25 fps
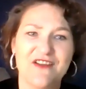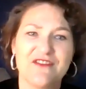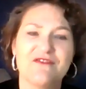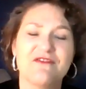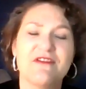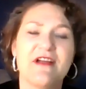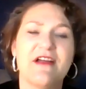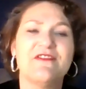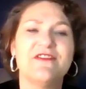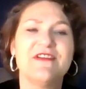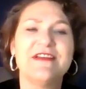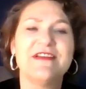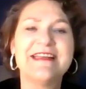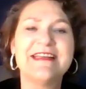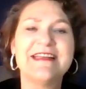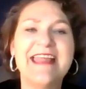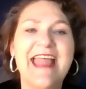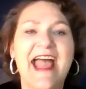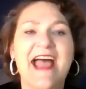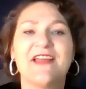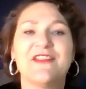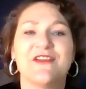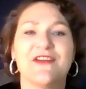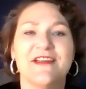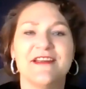Reverend
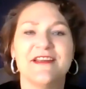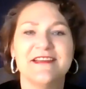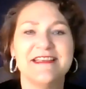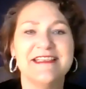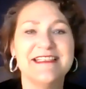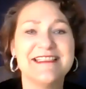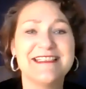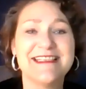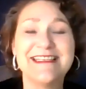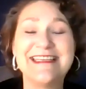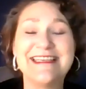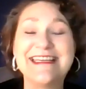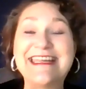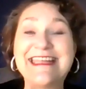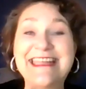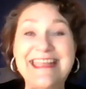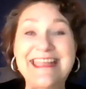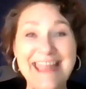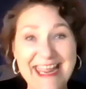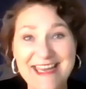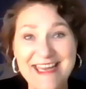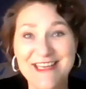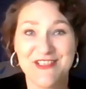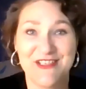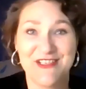Kathryn is an
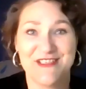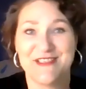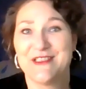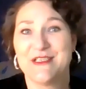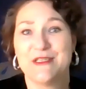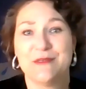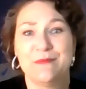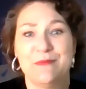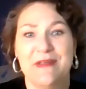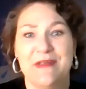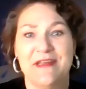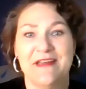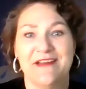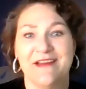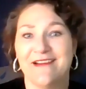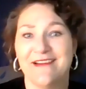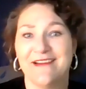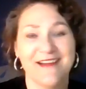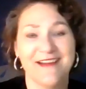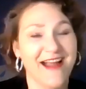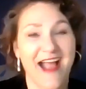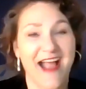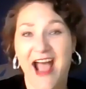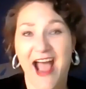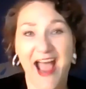engaging
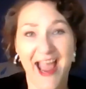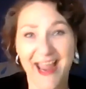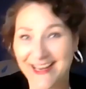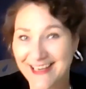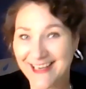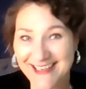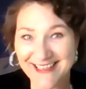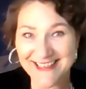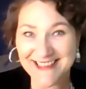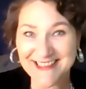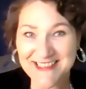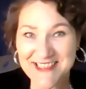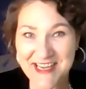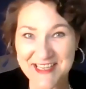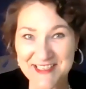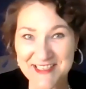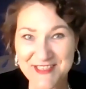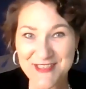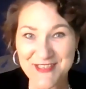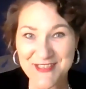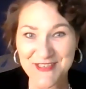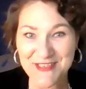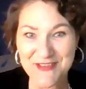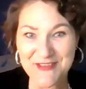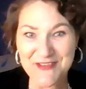speaker, I can
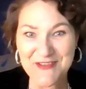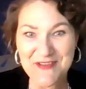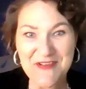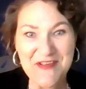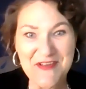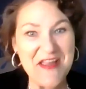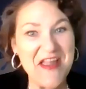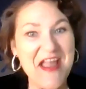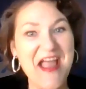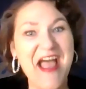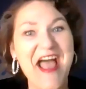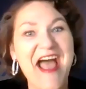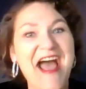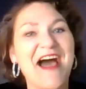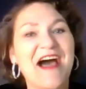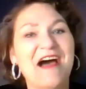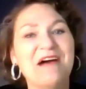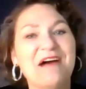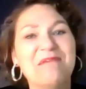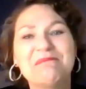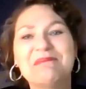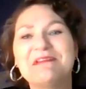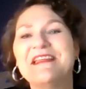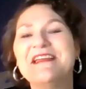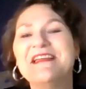attest to,
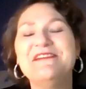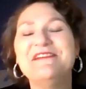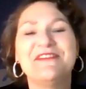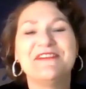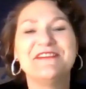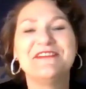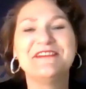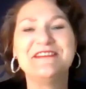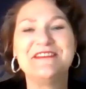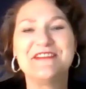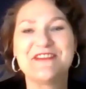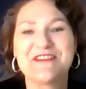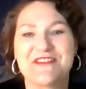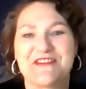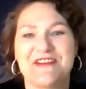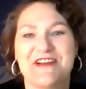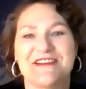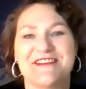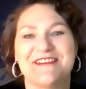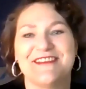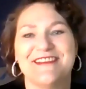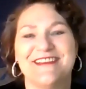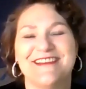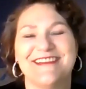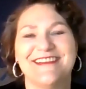a playful
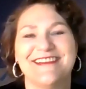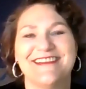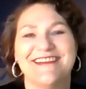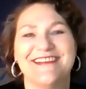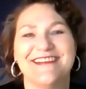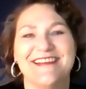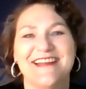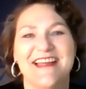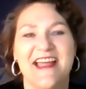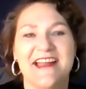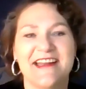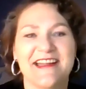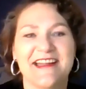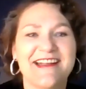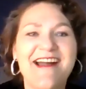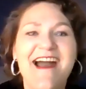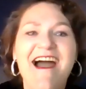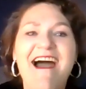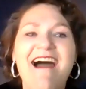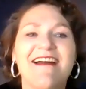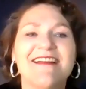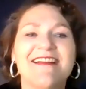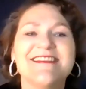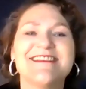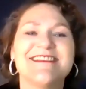instructor, and a
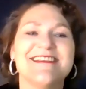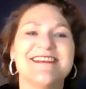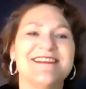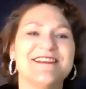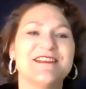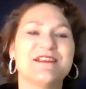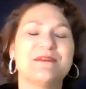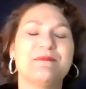constant